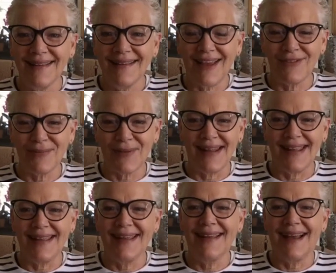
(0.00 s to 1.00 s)

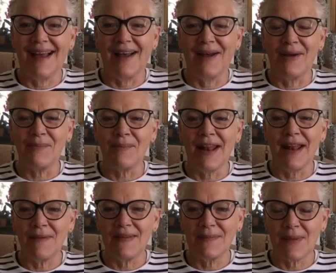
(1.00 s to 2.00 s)
Everybody. My name
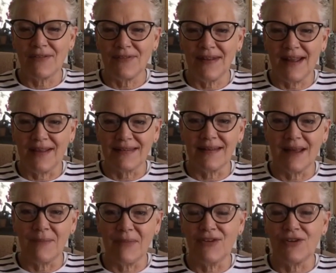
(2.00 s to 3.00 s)
is Buffy Nelson.
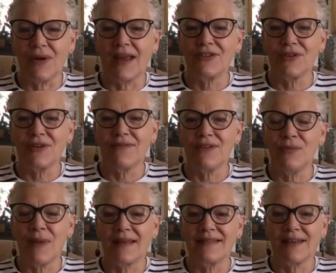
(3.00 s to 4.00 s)
I'm the director of the New
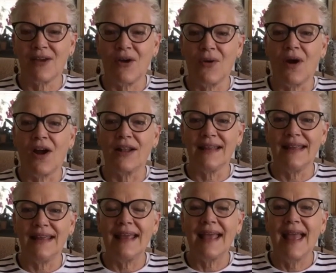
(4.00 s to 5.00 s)
Mexico Art
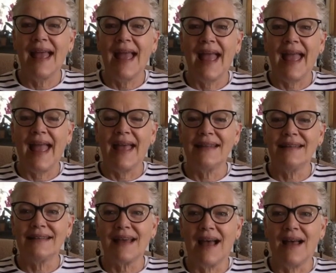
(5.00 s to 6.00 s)
League.
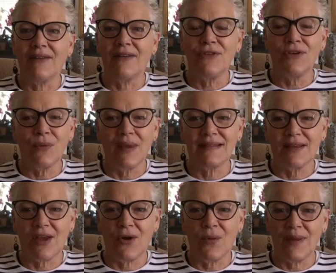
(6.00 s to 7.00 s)
And a few weeks
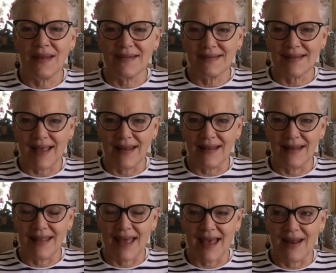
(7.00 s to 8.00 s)
ago, we decided
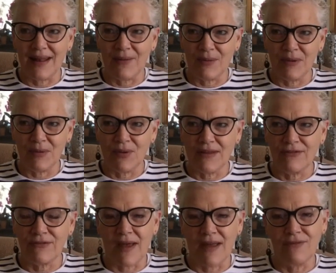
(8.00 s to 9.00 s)
that it would be really
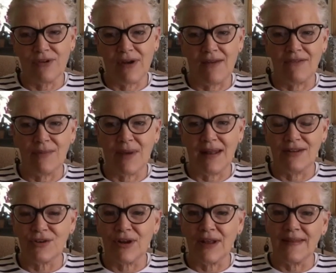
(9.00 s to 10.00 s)
fun for everybody
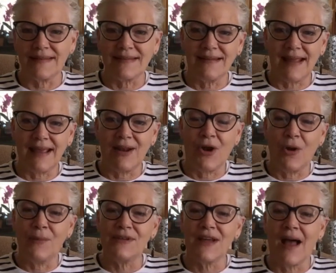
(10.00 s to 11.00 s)
during this
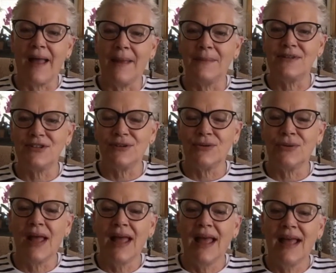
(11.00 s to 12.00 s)
stay-at-home time to
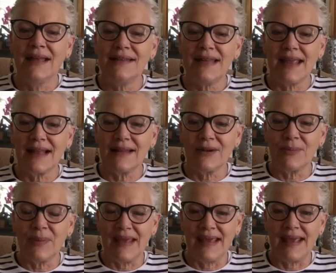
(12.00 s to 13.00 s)
take a little
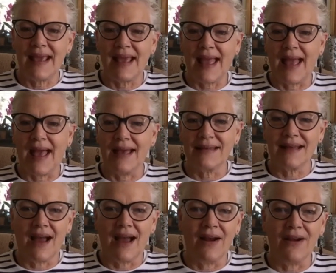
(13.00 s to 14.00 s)
peek at
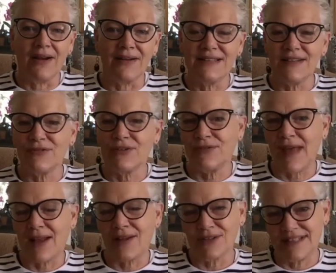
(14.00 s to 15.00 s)
our different
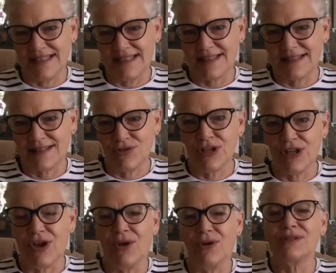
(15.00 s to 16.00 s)
faculty's
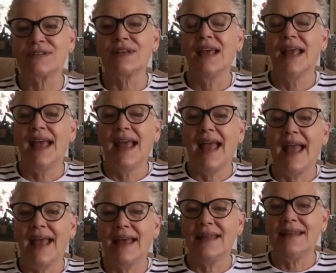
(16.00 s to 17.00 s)
studios.
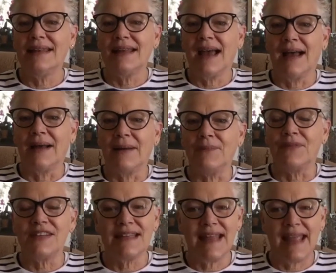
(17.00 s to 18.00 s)
And
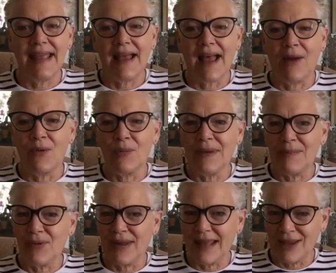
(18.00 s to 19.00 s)
today I will be
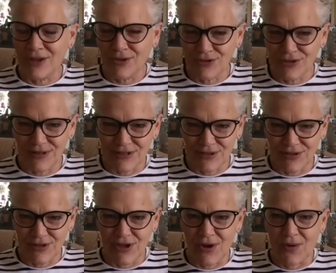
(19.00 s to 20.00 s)
bringing you to the
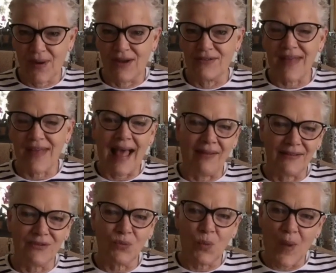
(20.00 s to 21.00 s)
studio of
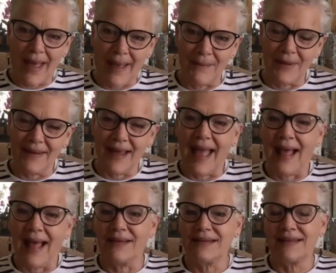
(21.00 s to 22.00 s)
Alice Webb.
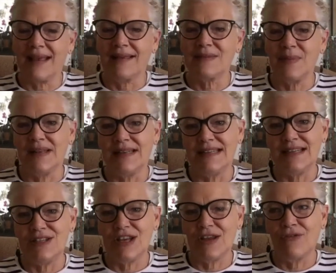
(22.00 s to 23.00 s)
Alice has been
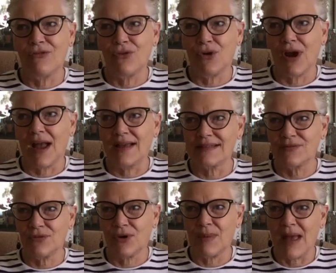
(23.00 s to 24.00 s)
teaching for us
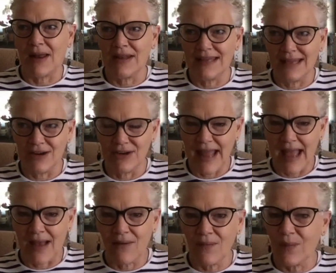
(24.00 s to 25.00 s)
for about a year
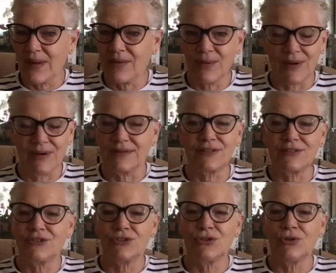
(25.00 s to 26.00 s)
now. We were
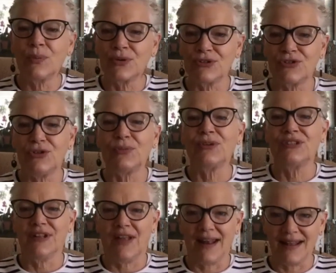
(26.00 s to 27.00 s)
super, super
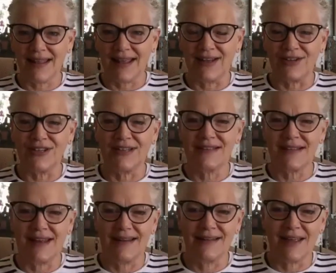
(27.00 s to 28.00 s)
delighted that she
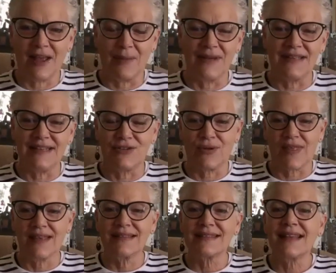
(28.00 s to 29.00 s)
decided to come and teach with
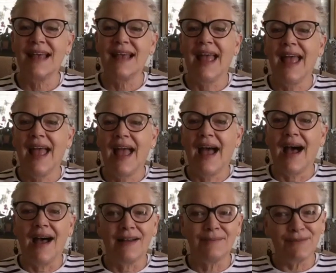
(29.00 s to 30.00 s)
us.
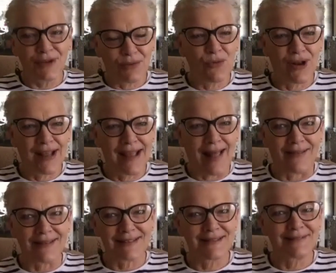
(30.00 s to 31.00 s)
Good morning, Alice.